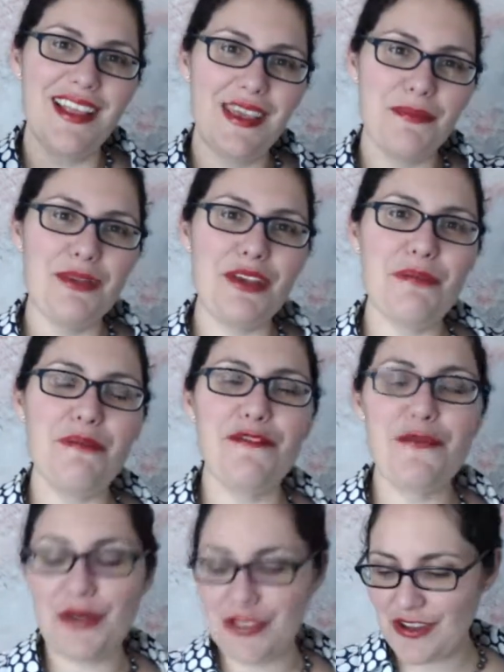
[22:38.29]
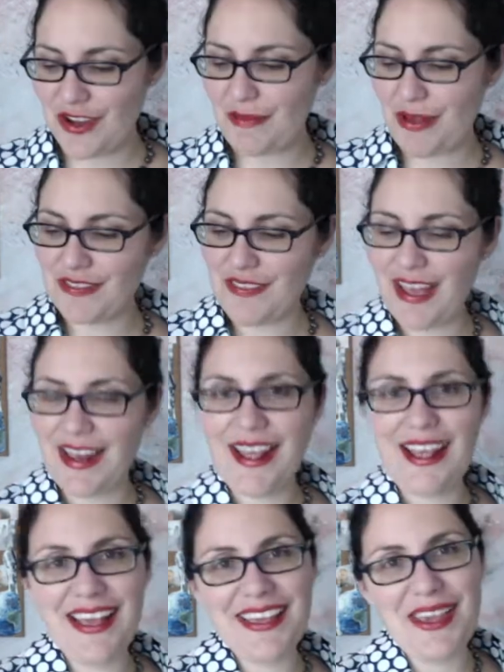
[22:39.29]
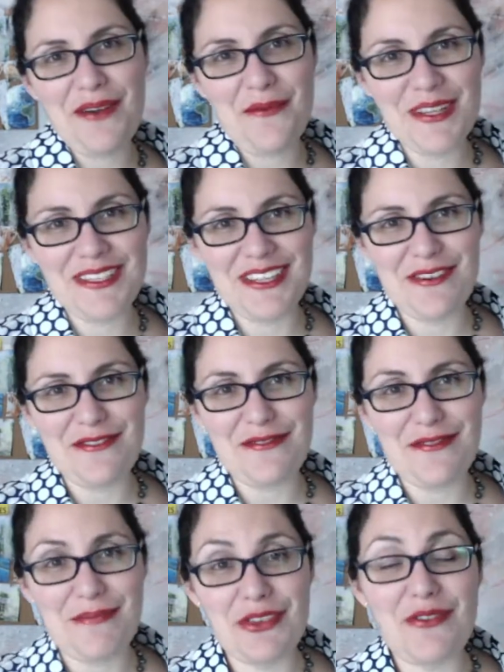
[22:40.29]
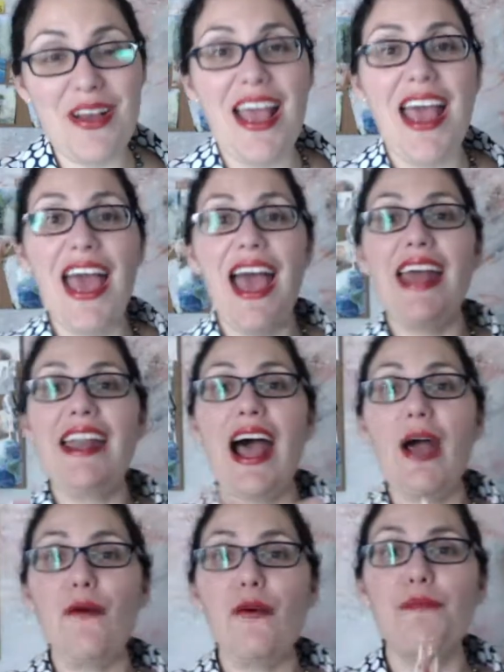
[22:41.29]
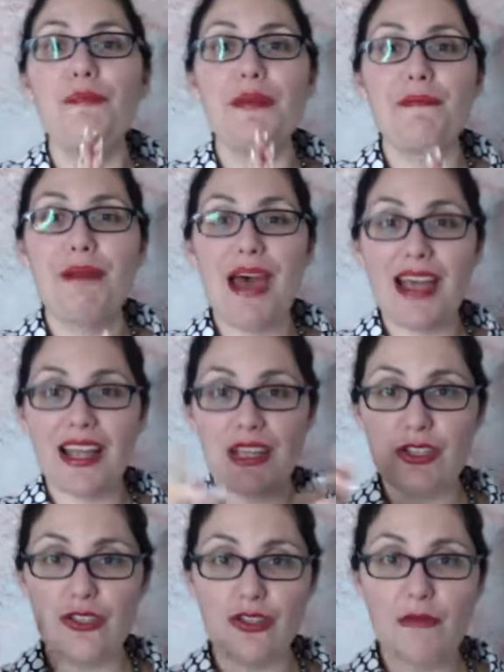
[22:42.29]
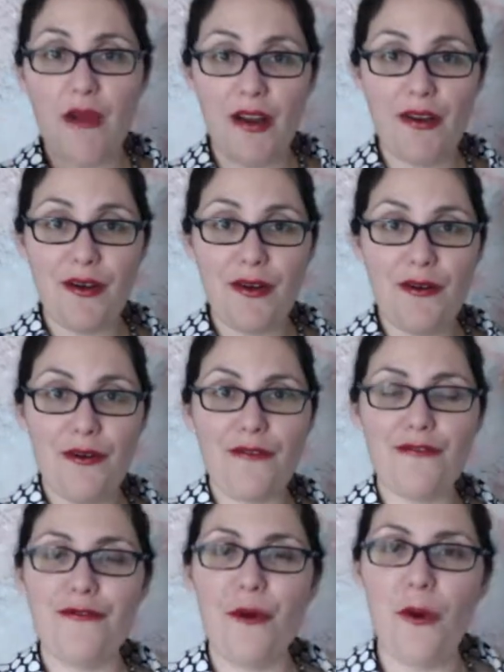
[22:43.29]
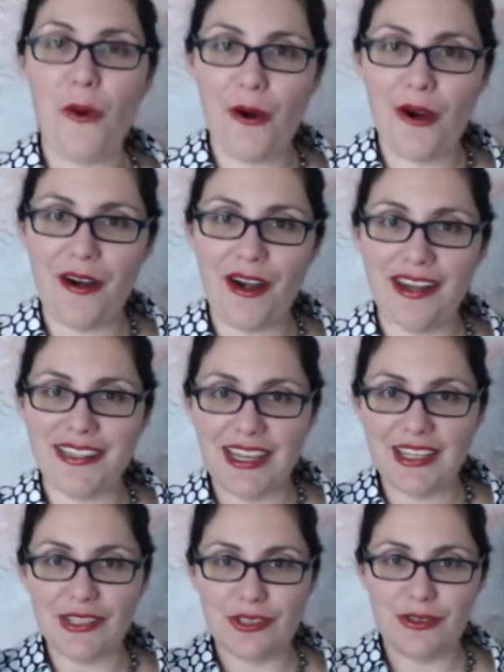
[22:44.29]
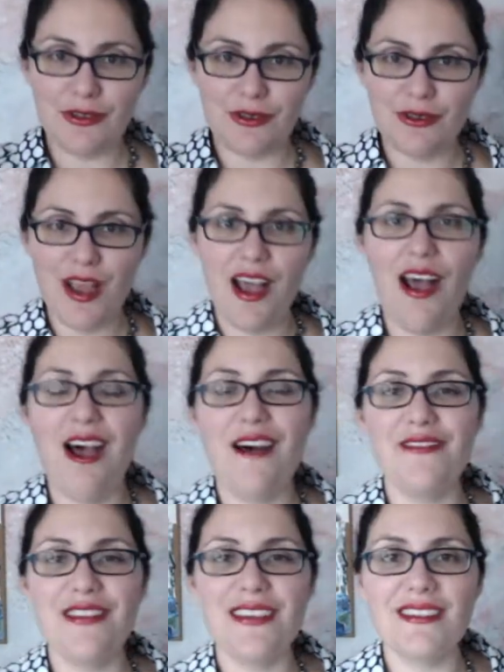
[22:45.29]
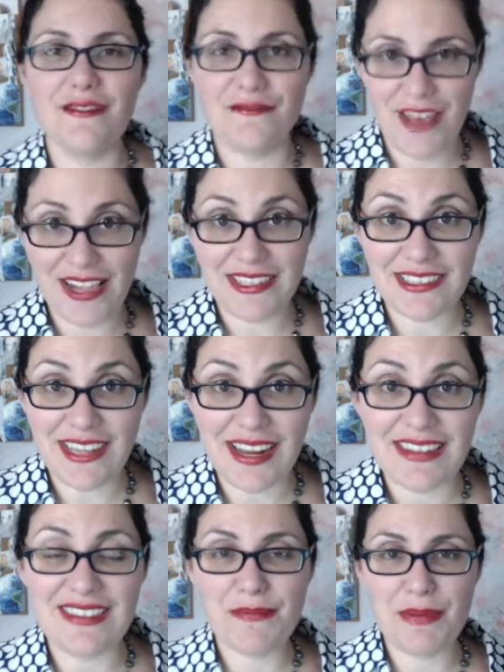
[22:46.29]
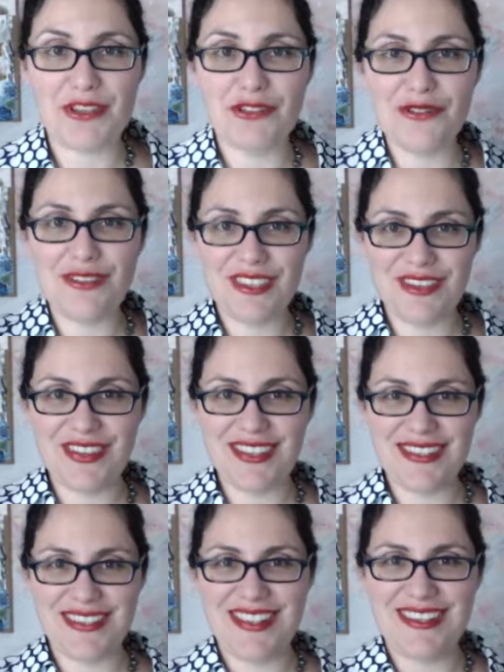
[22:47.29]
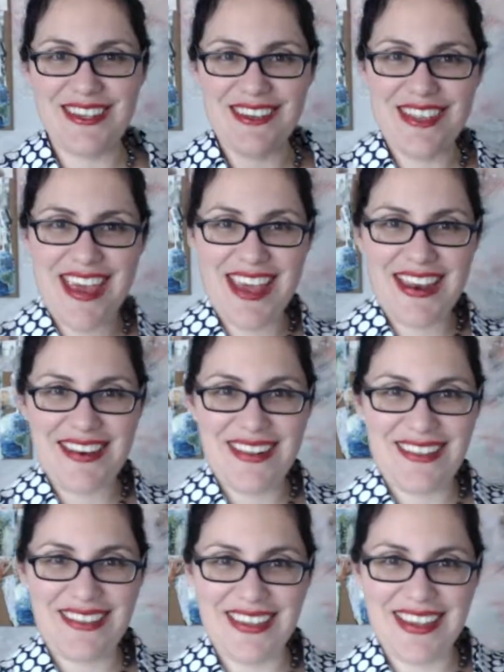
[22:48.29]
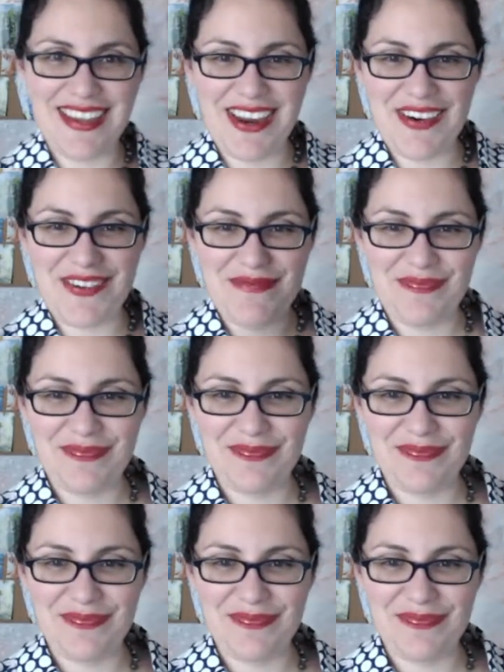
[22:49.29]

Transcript: Hit me up if you want to talk about that. Can't wait to hear from you. And I will be back tomorrow for day 2 of this Valentine's special series. Till then, take care.